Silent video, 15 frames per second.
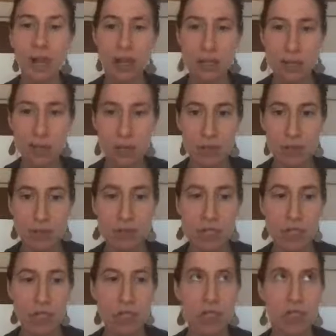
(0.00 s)
And when she
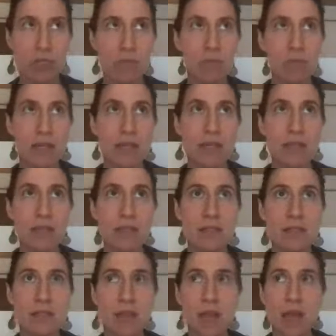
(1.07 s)
talks about submission, she
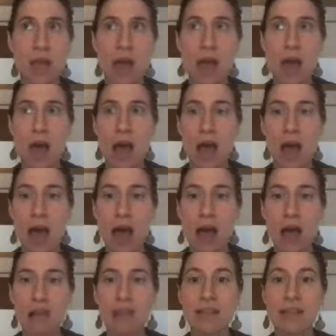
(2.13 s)
means
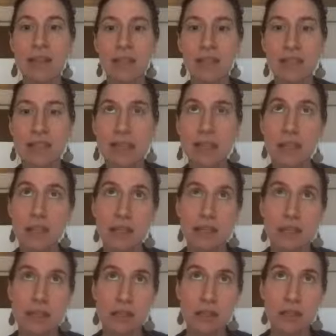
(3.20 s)

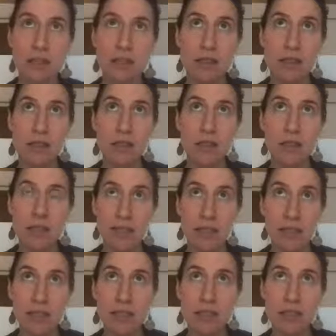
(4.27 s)
listening
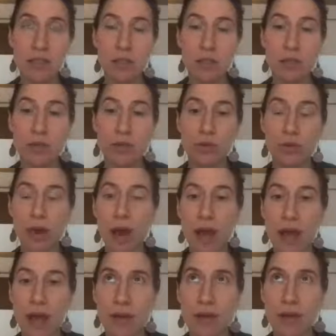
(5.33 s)
in
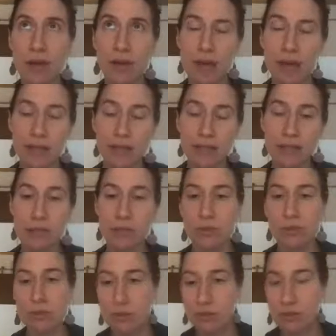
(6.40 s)
to higher
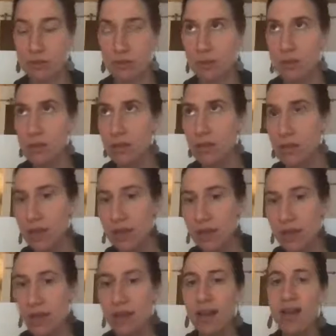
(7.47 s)
guidance, wisdom.
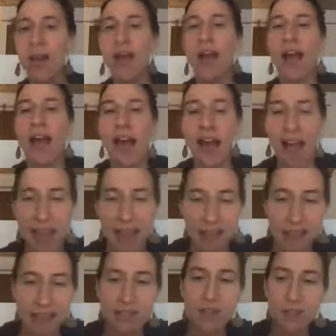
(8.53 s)

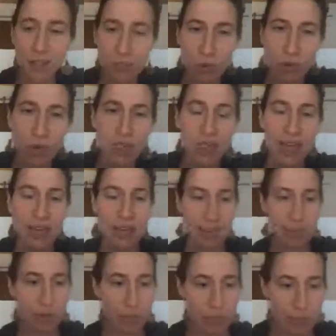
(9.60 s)
And there's
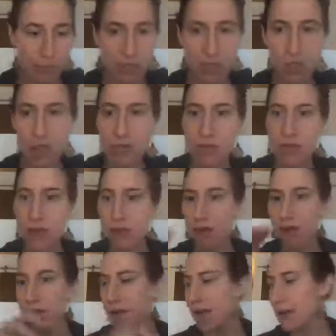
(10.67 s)
more to that as well, but I'm going
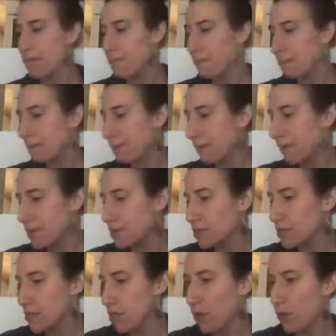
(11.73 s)
to start there, okay?
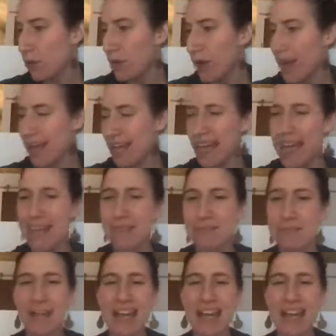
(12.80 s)
So,